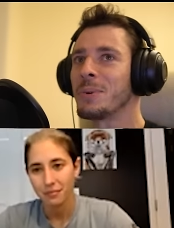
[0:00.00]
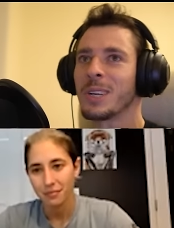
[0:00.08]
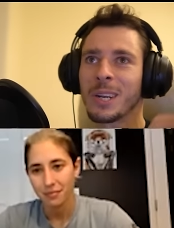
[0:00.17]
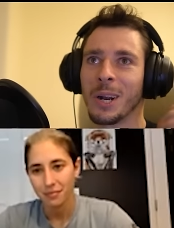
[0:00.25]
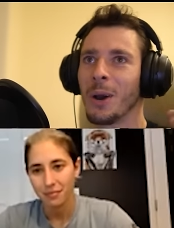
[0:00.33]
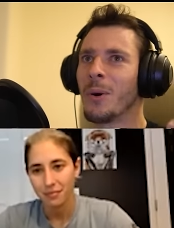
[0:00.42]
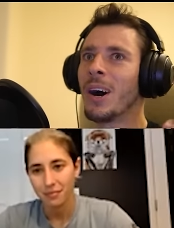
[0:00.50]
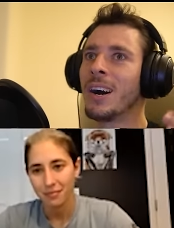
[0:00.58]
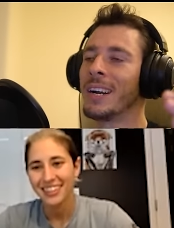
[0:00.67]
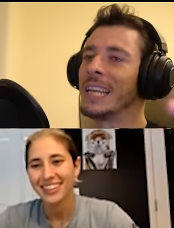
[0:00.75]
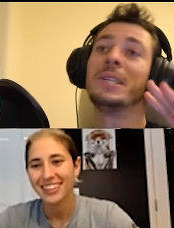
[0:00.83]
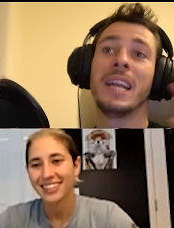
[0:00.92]
Speaker 1: we're gonna go hard,
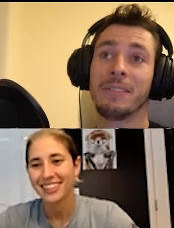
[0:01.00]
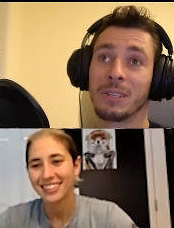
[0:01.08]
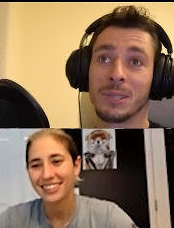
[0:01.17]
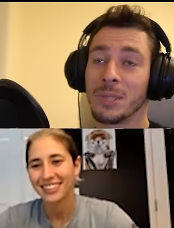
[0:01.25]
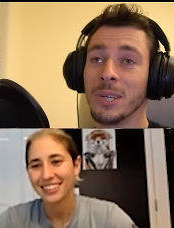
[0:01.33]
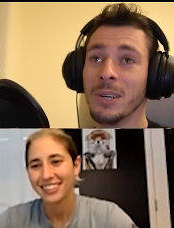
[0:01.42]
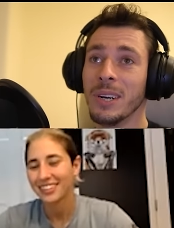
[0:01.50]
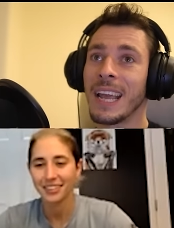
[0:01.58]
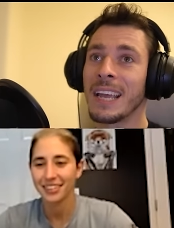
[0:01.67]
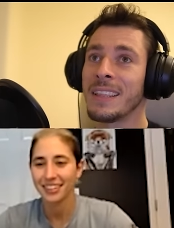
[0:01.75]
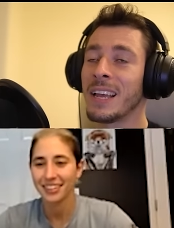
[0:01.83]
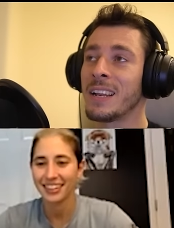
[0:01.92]
and you never do. And
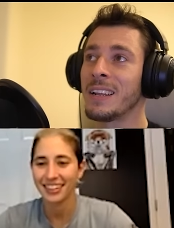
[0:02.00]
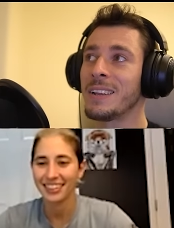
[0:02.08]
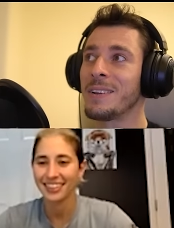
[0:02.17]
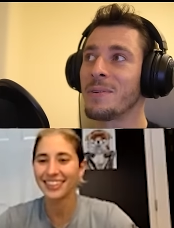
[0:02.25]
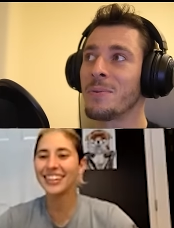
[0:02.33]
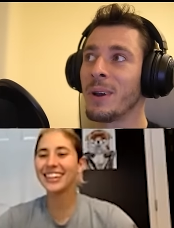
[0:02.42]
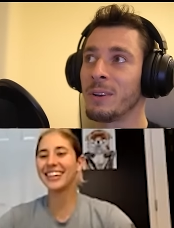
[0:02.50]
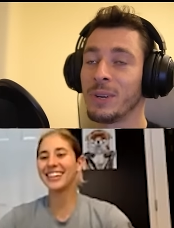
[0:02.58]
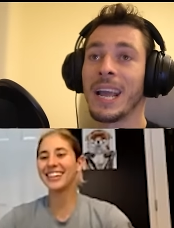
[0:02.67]
then yeah. when